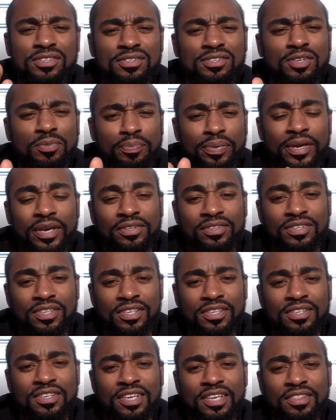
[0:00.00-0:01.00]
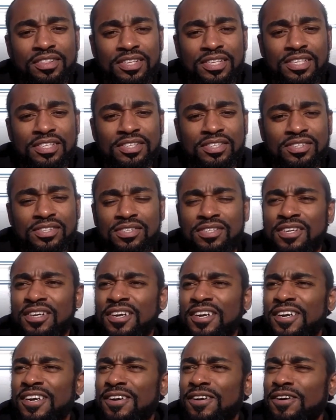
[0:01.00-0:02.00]
depicted in these
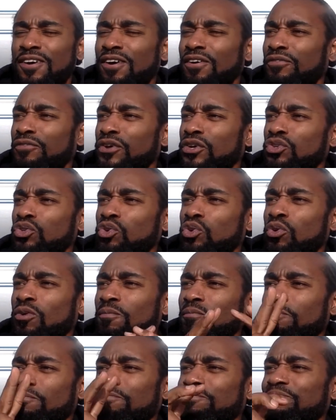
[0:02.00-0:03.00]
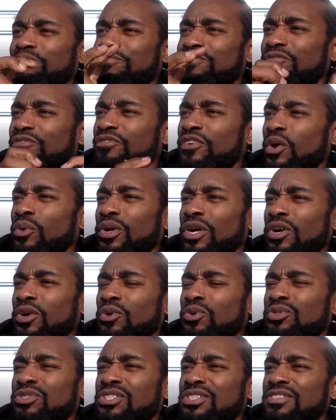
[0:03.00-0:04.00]
official
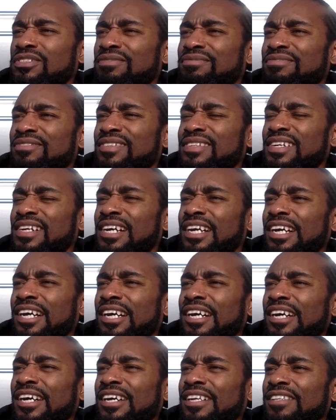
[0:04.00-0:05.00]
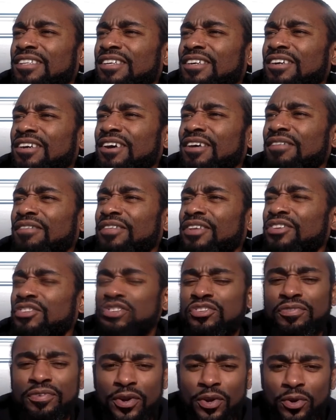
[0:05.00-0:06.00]
photos uh, of this
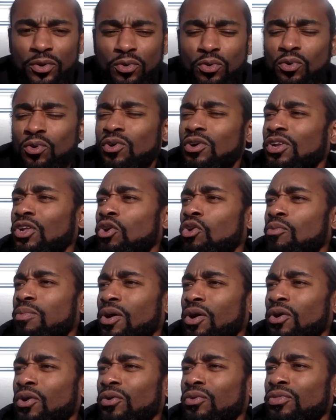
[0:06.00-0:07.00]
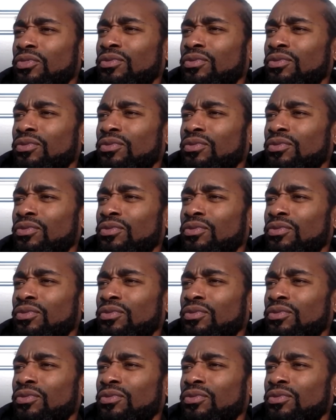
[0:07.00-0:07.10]
spherical globe Earth.